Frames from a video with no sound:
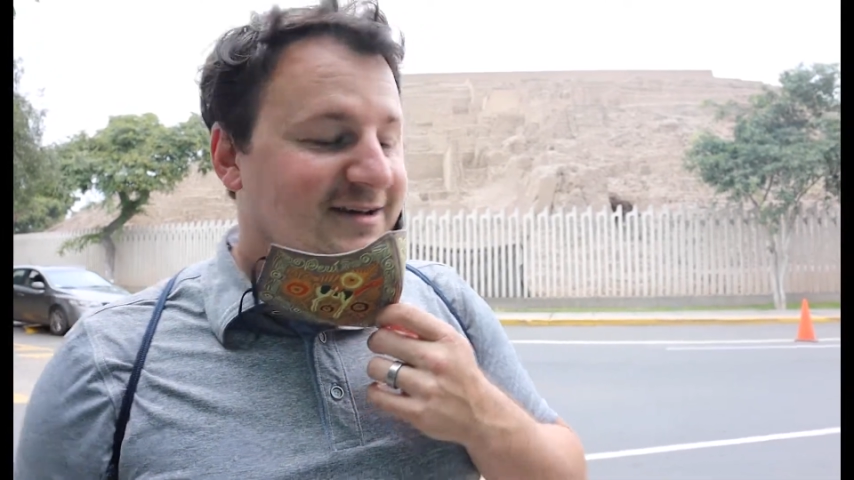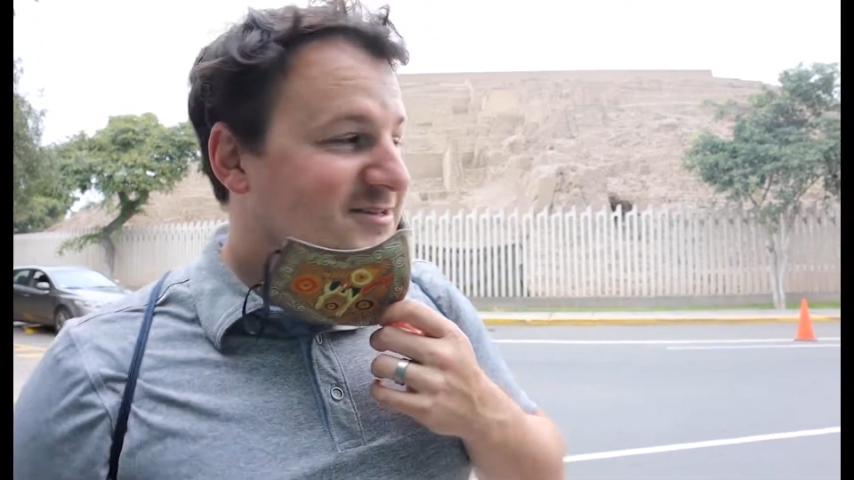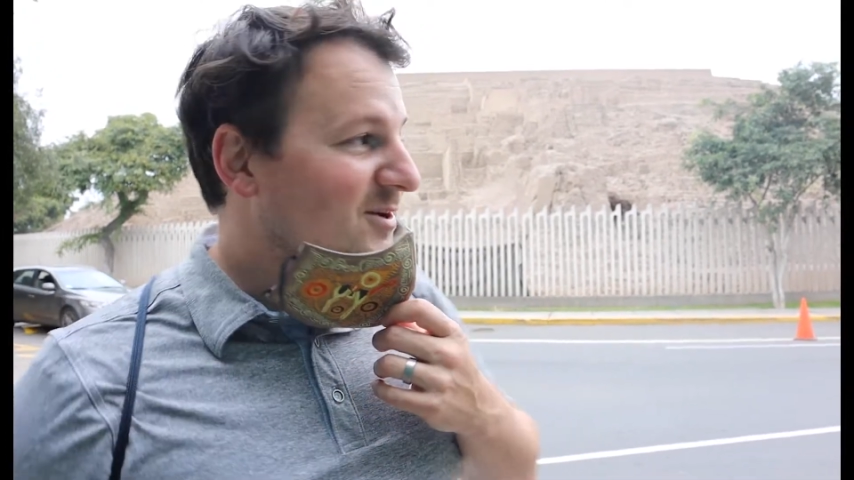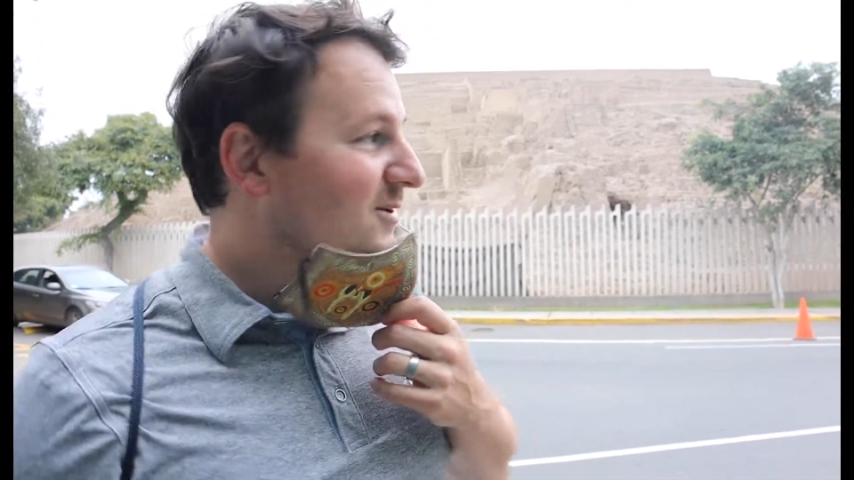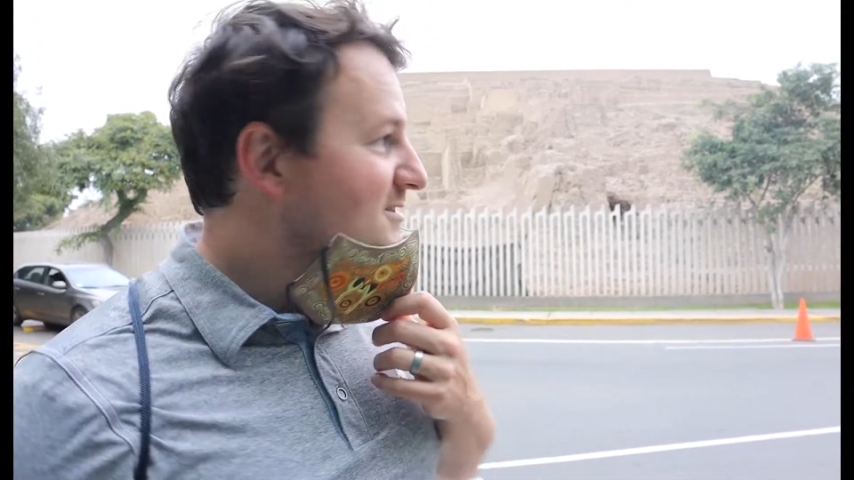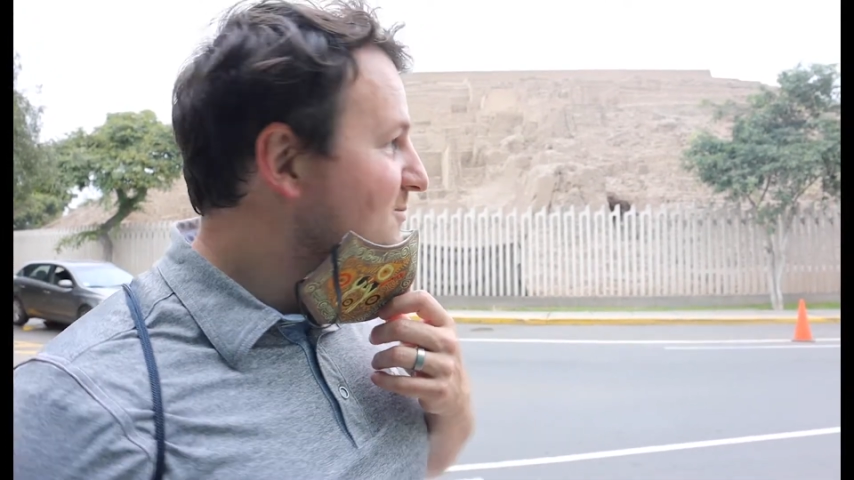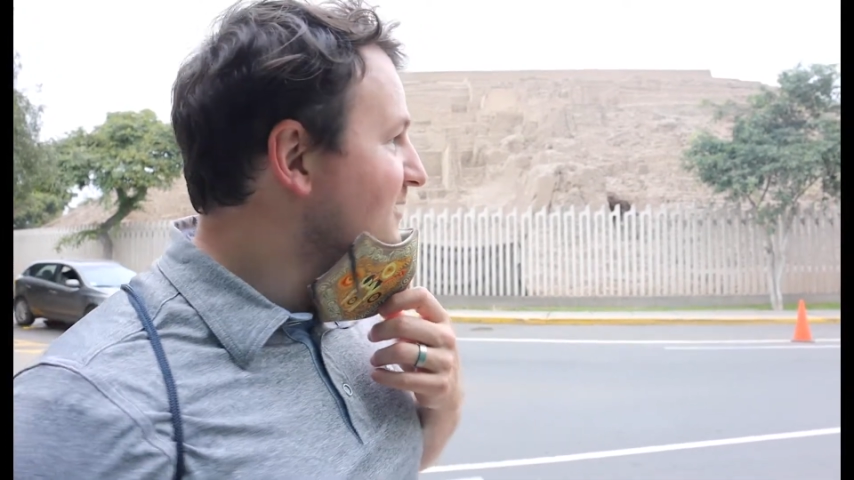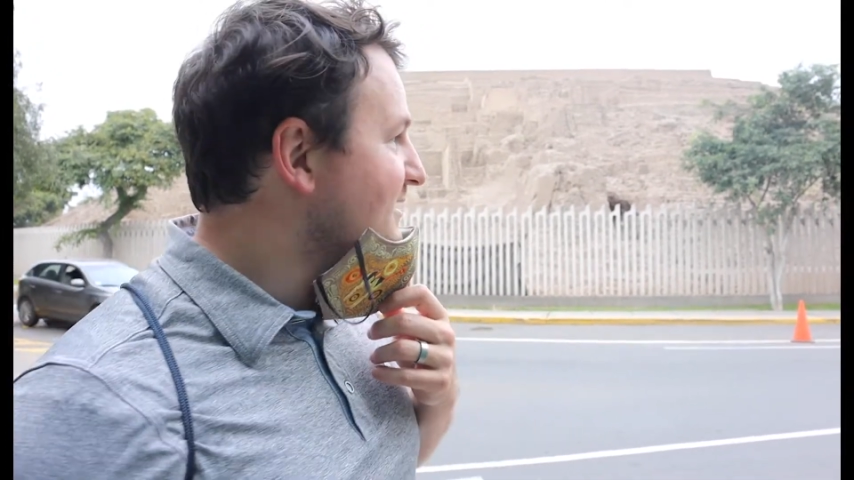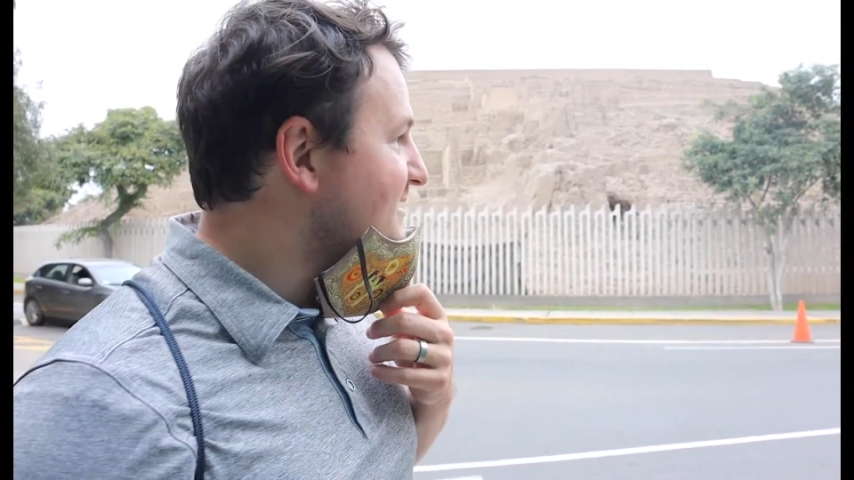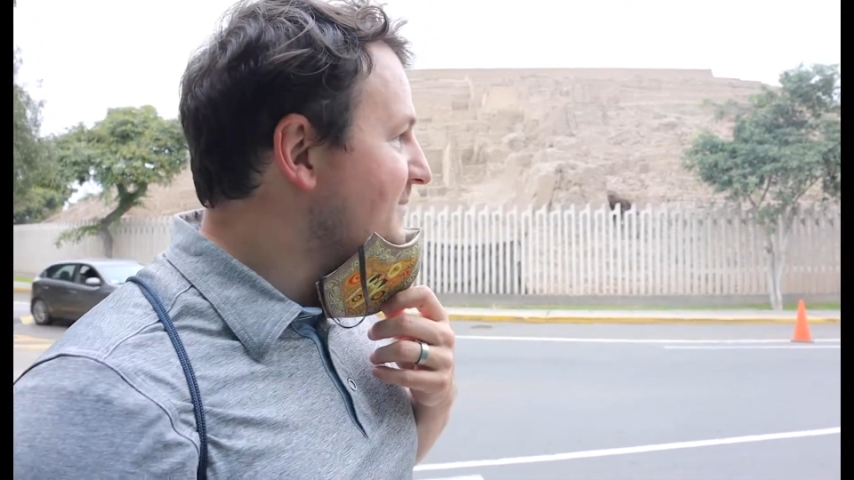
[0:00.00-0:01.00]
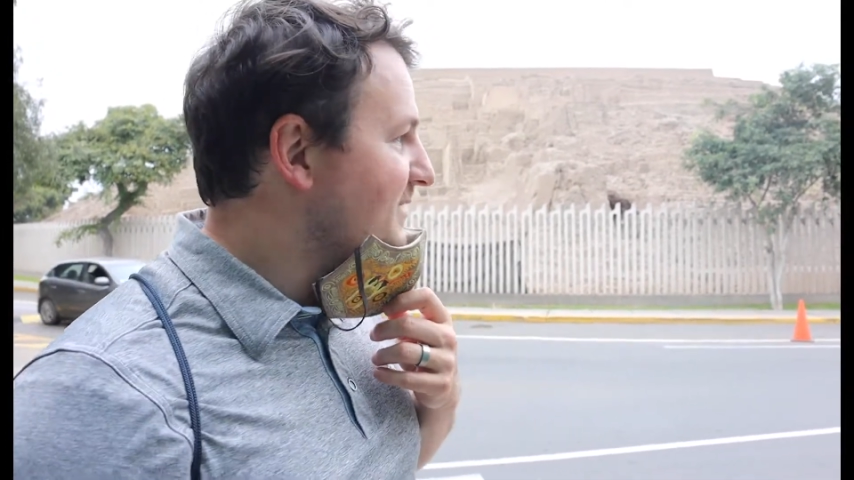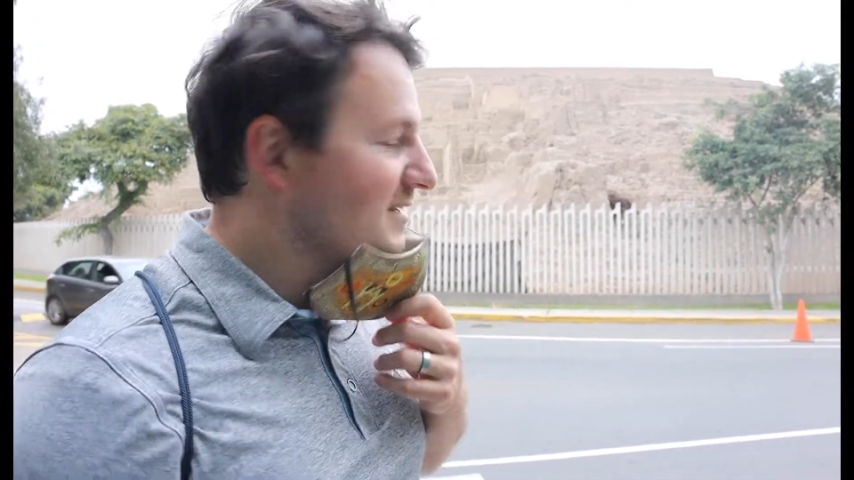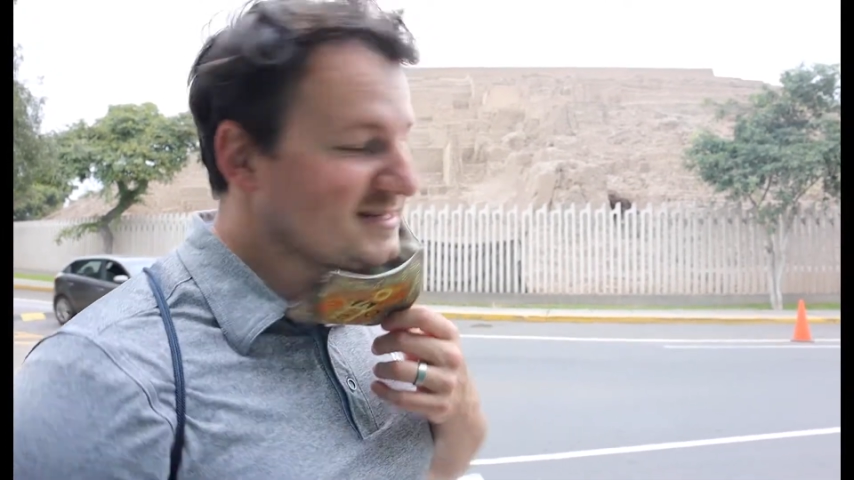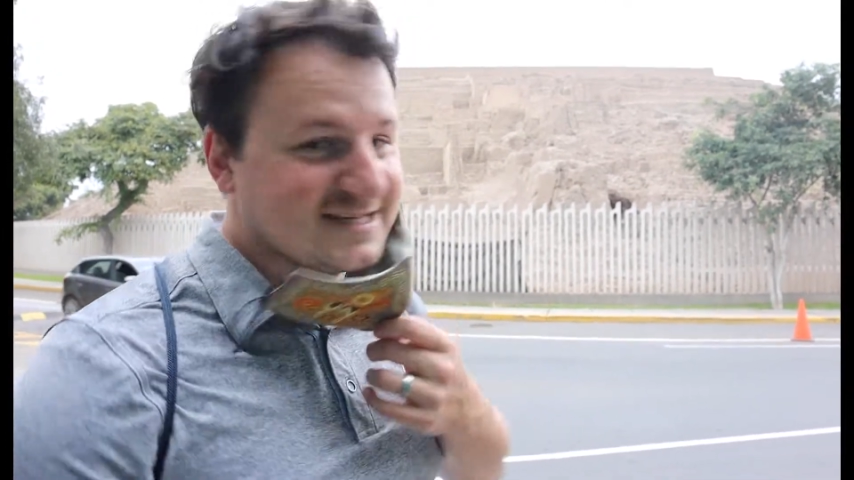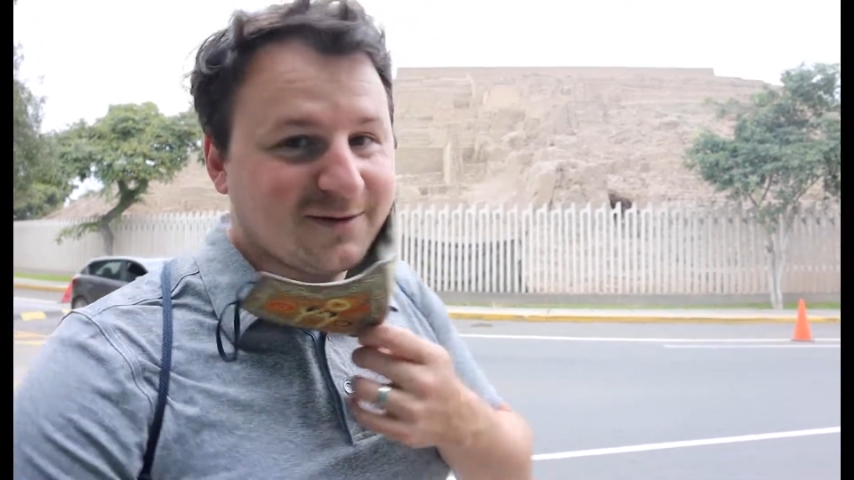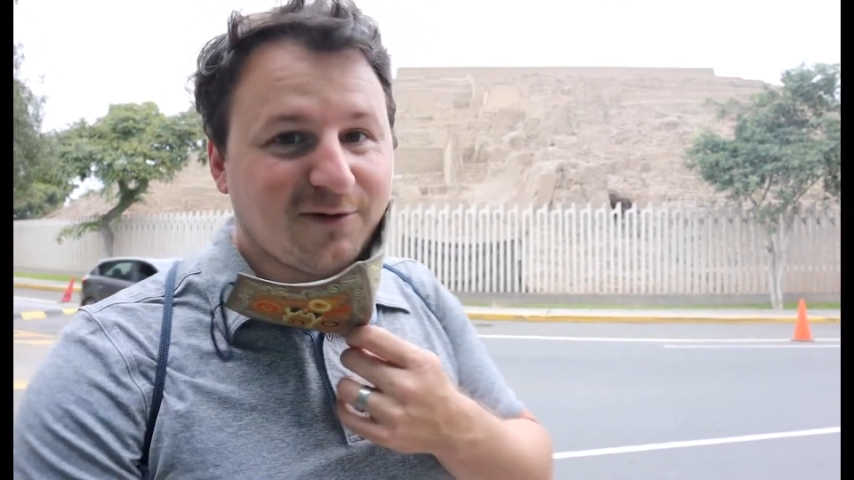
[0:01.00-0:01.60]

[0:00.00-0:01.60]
So it's really something to see.